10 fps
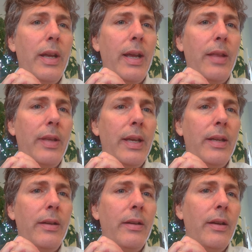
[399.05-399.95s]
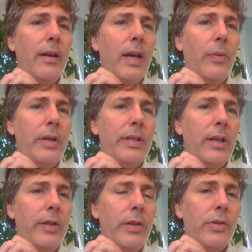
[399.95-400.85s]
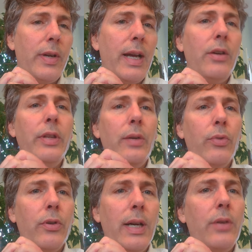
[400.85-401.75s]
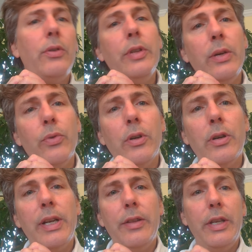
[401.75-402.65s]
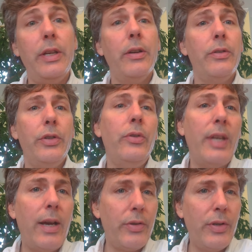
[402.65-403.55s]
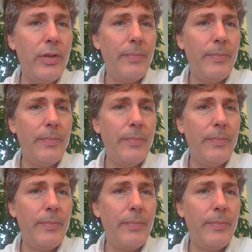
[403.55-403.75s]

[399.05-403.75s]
and then I want to tell the user how old they were in the year 2000.